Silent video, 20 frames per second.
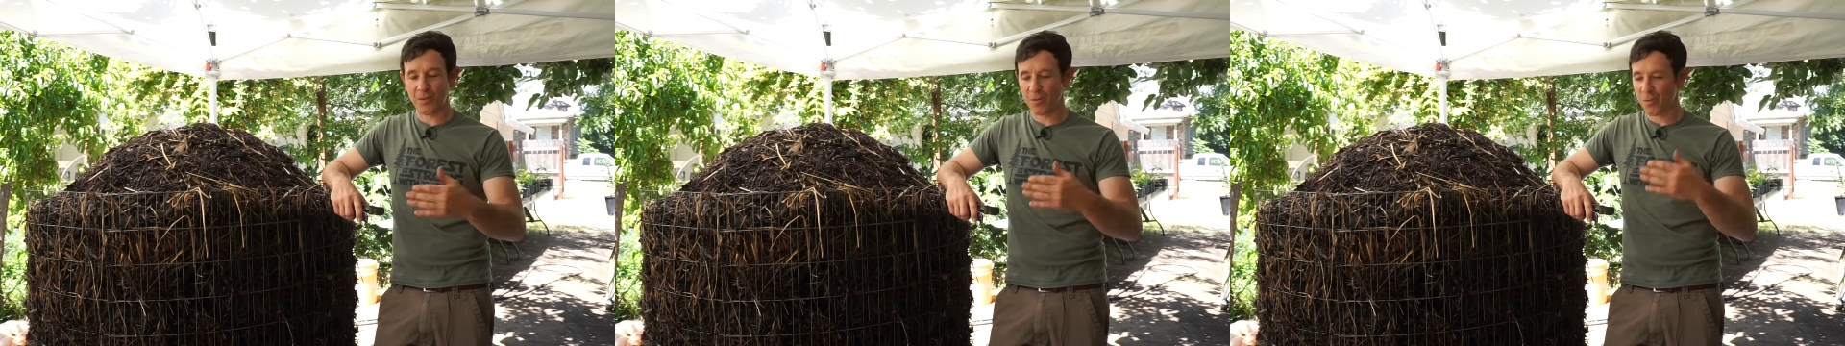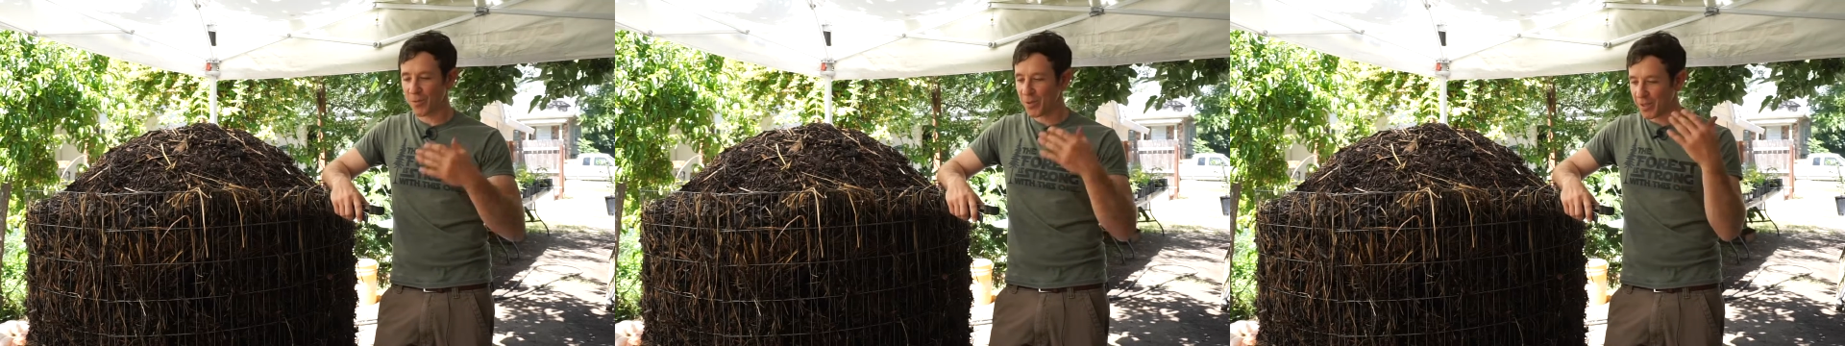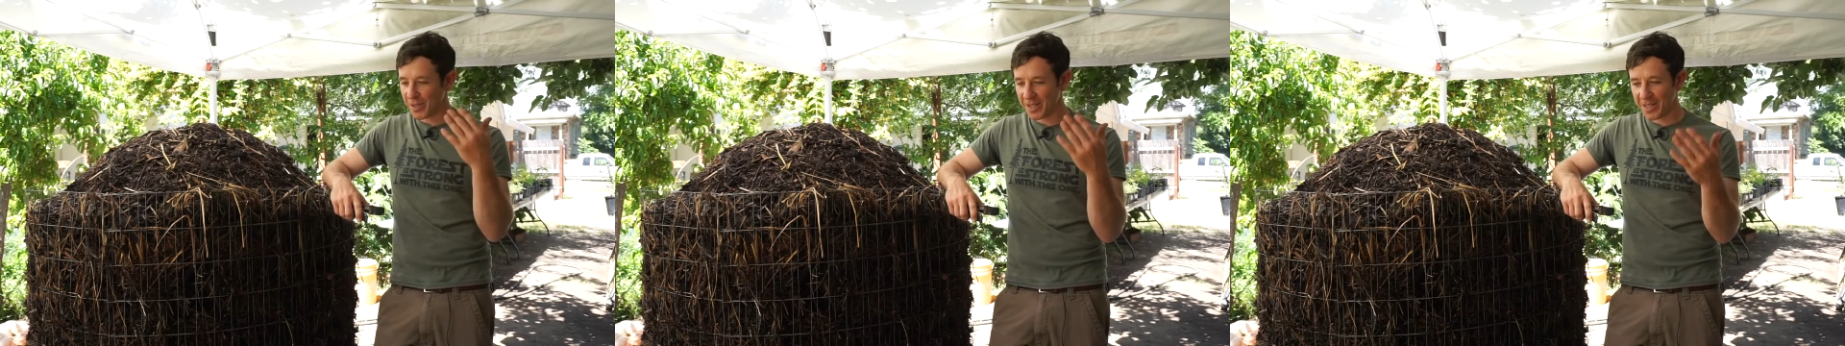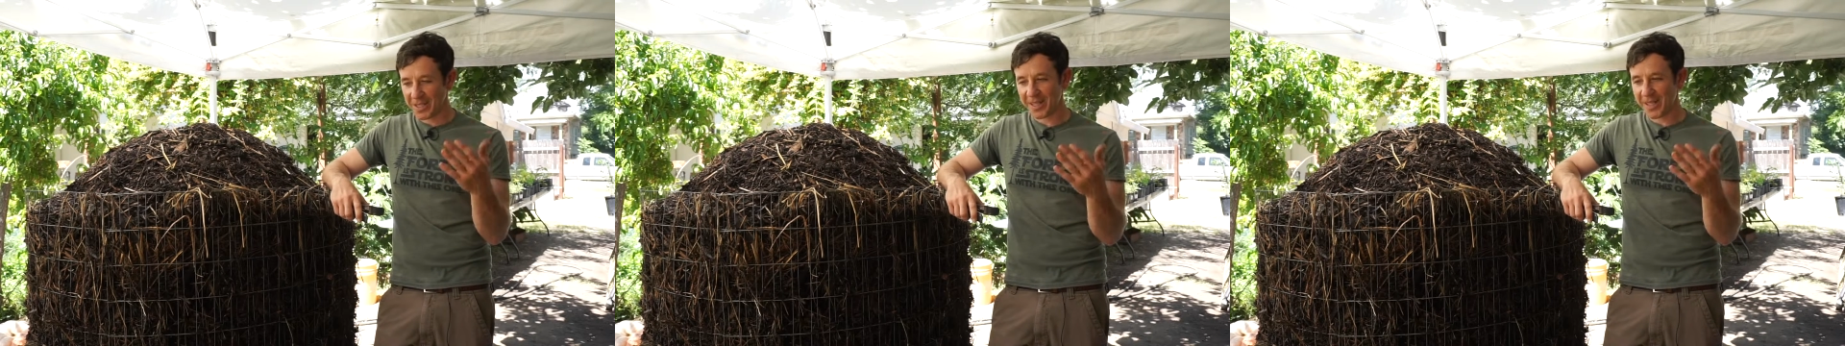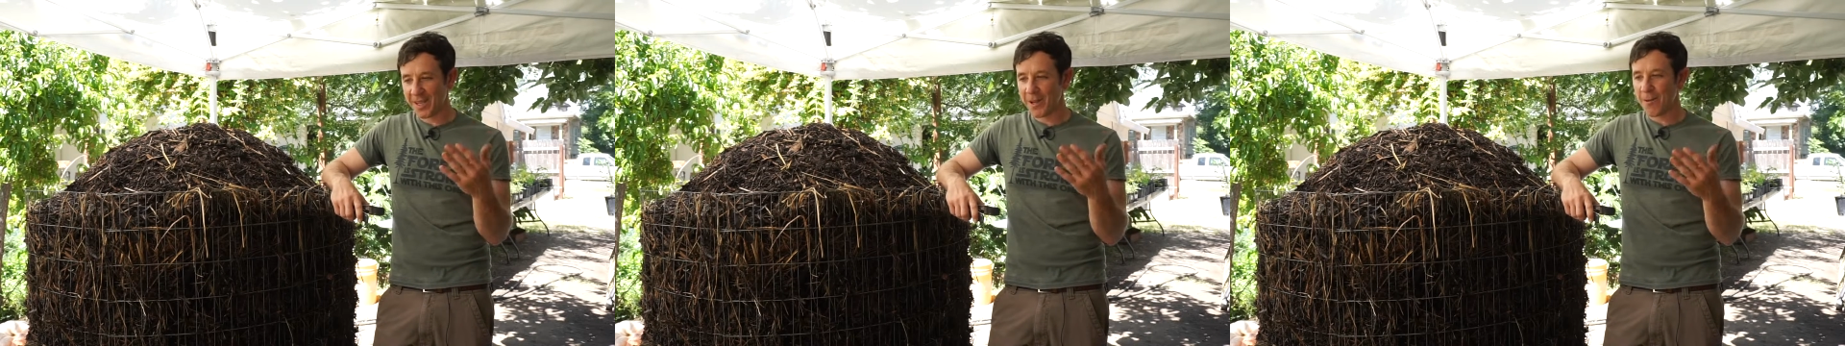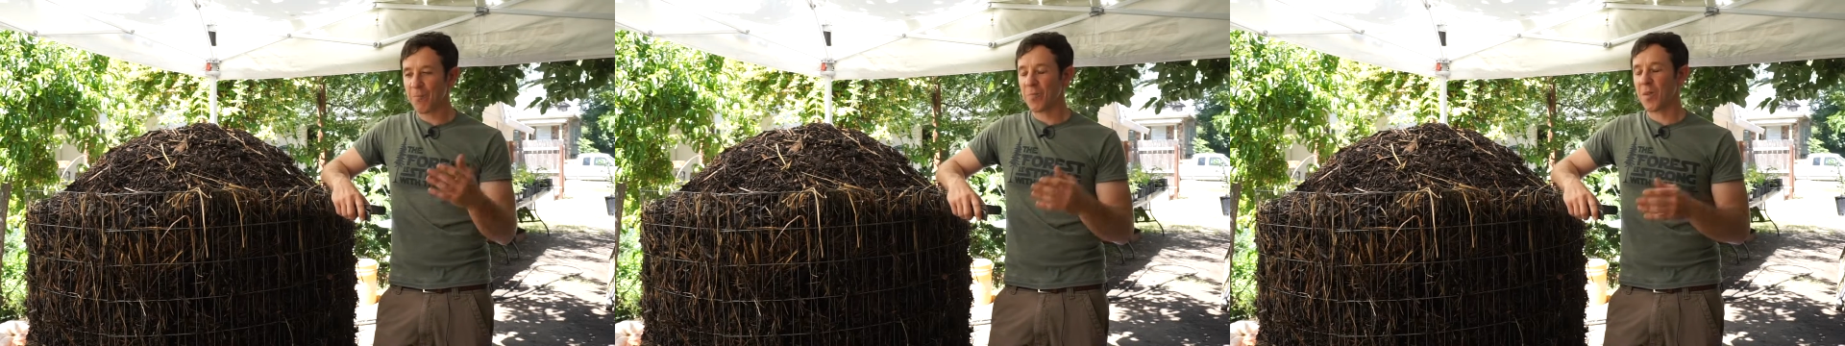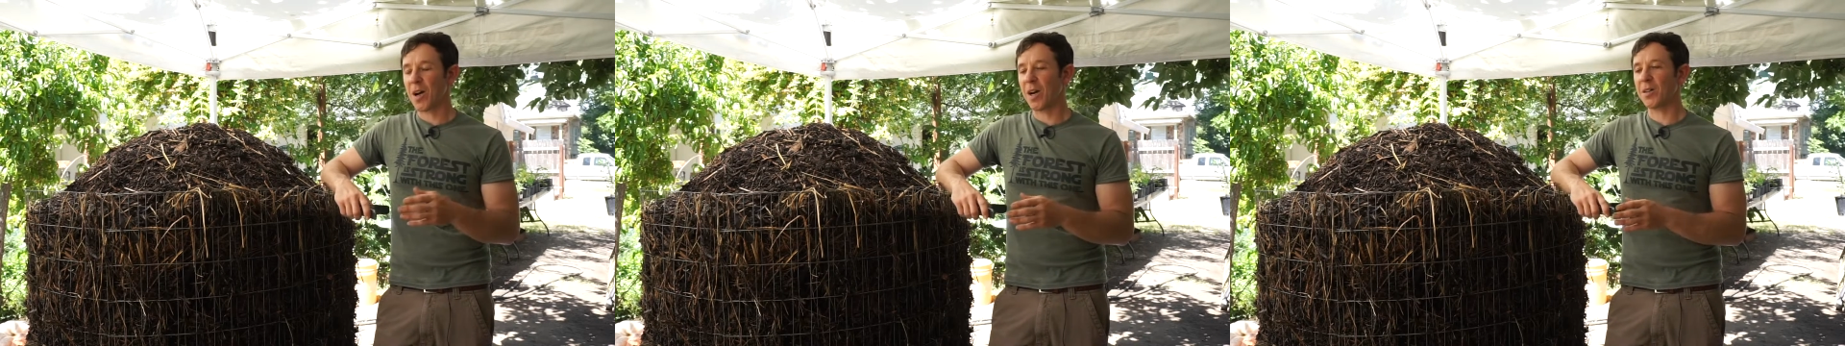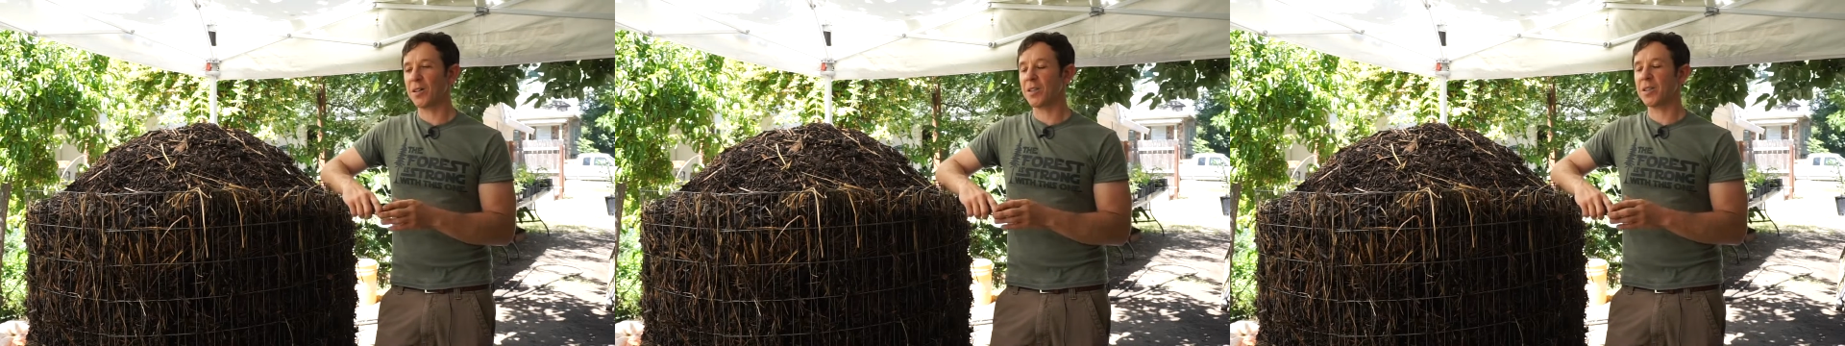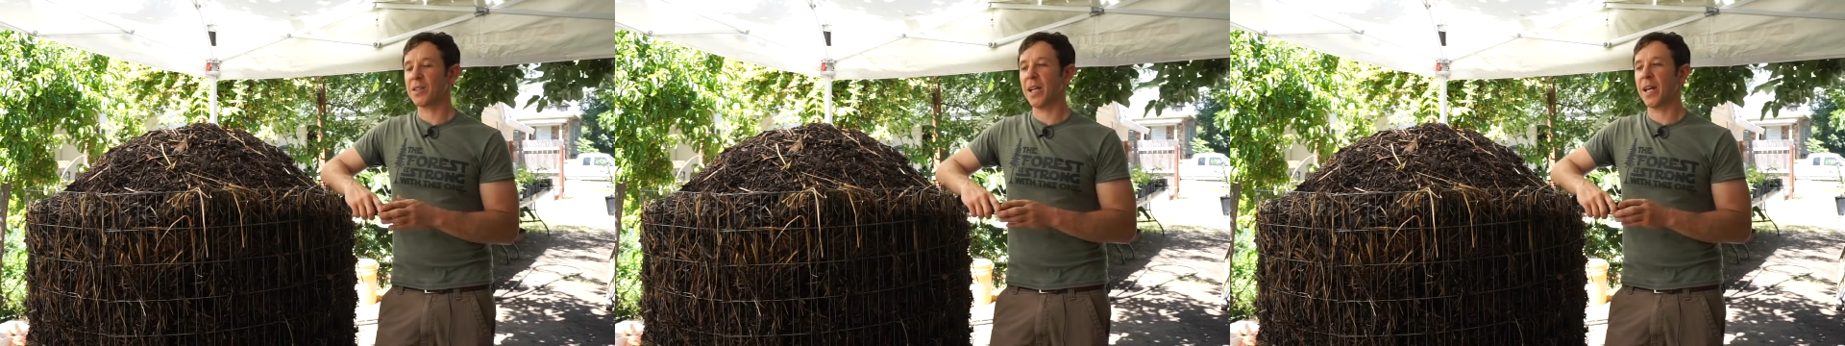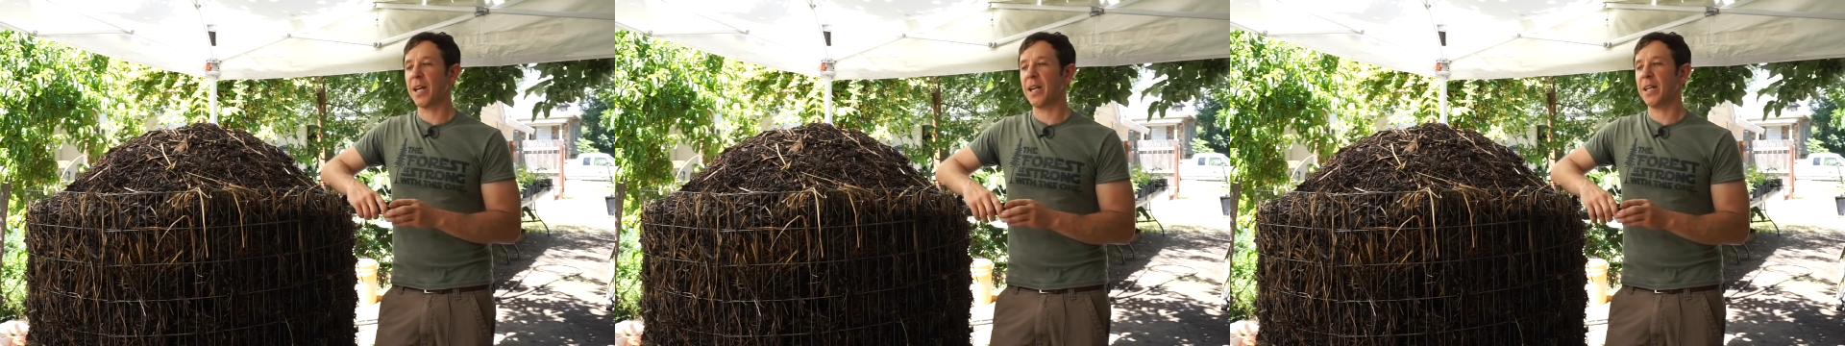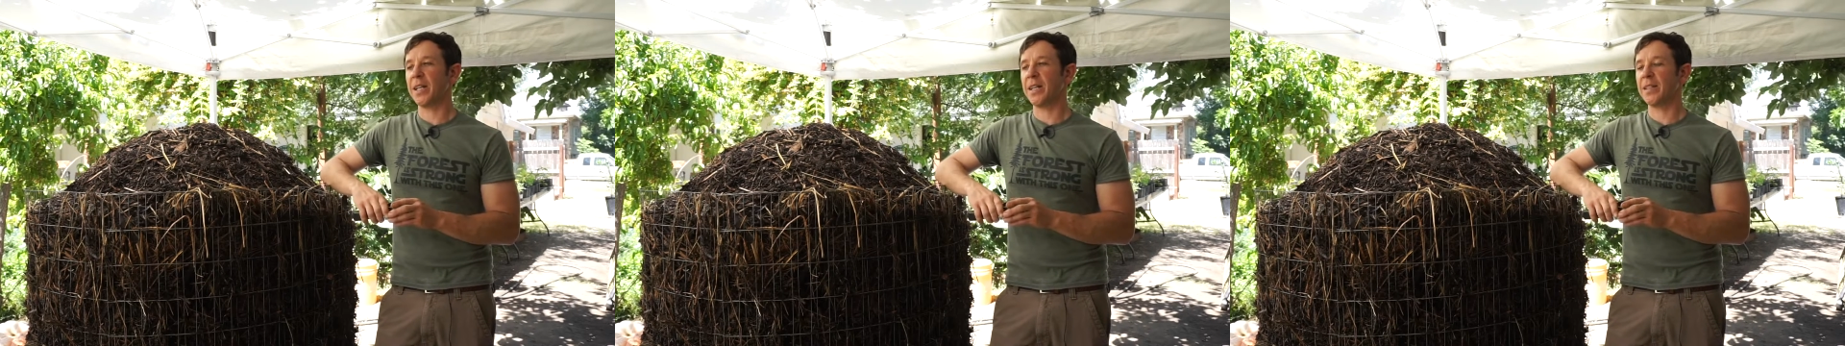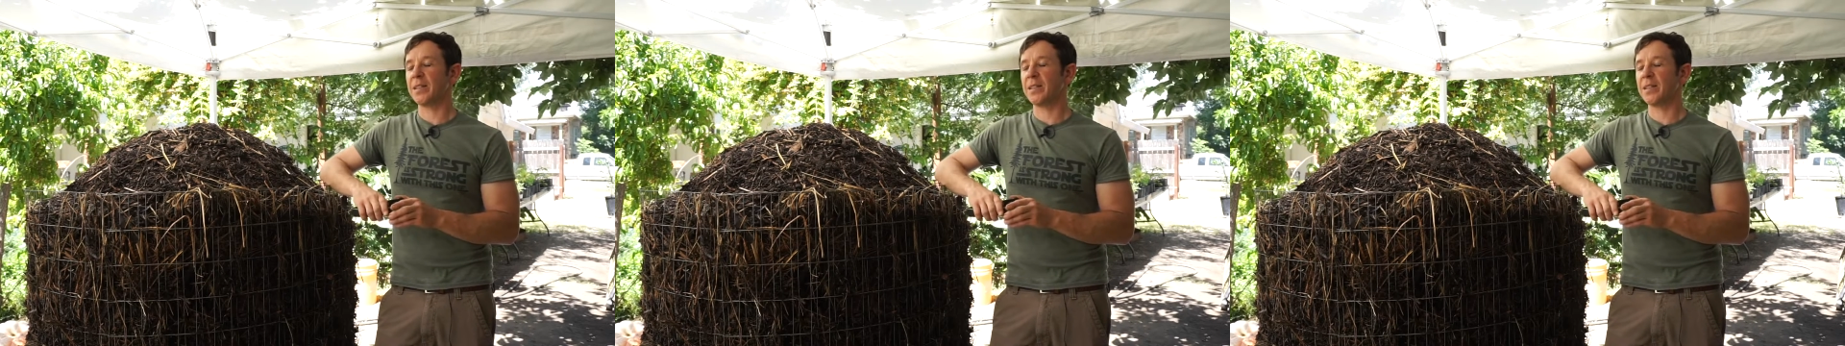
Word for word: to really understand.